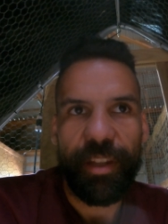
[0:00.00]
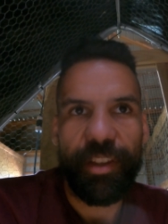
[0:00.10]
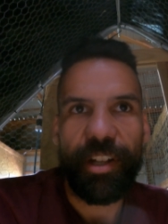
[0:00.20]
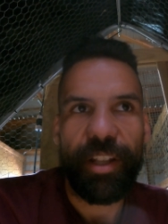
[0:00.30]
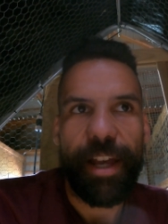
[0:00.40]

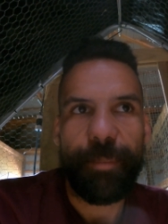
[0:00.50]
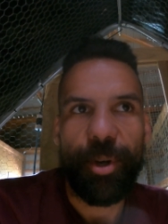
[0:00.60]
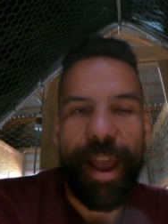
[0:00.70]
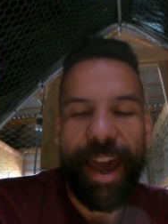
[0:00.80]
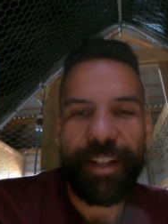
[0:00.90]
They're a lot
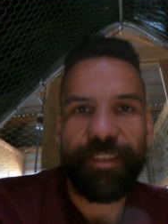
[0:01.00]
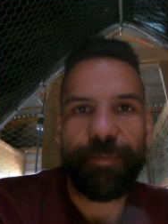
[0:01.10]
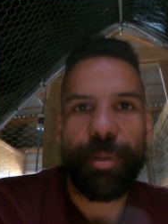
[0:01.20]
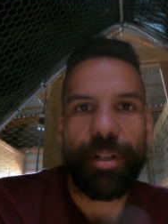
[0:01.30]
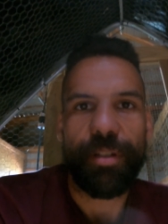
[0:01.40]
more
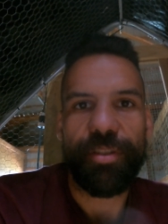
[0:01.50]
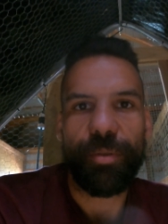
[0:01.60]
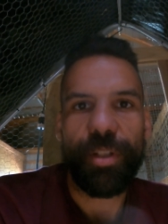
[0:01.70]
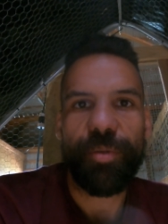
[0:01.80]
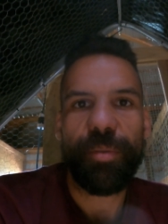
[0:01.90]
active birds. So
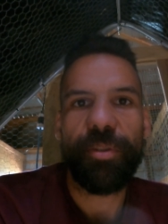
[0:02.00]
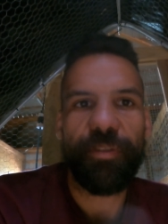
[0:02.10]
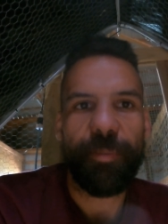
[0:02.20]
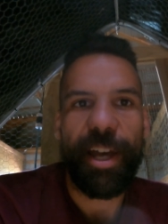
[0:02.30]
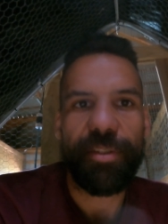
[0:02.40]
once we
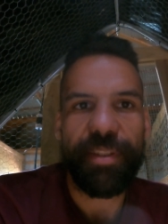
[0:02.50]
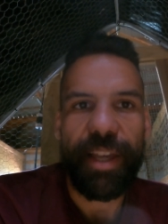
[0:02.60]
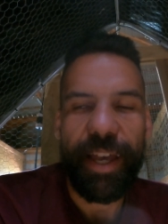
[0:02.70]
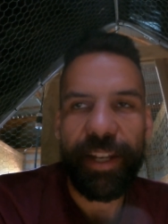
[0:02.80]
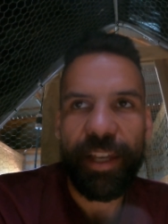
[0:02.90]
move them
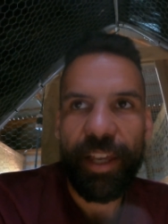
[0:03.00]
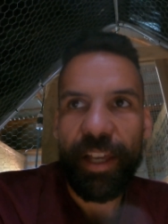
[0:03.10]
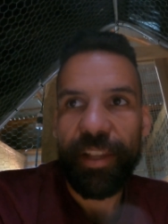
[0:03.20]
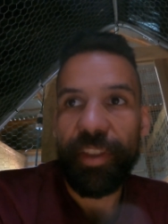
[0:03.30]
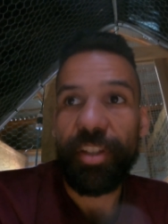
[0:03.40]
outside,
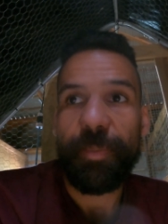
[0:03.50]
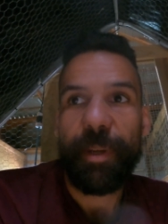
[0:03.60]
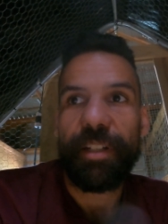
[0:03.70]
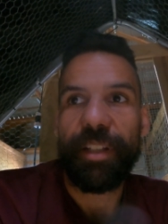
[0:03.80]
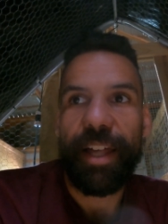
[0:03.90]
they'll
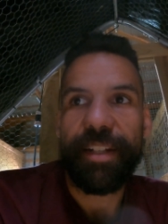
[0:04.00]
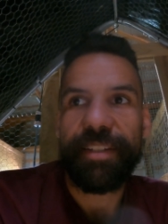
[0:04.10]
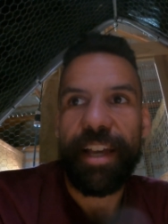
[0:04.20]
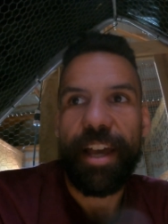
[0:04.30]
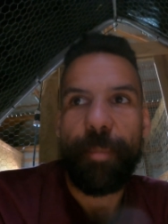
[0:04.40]
spend a lot of
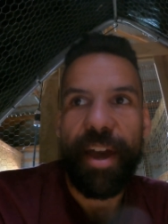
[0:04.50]
time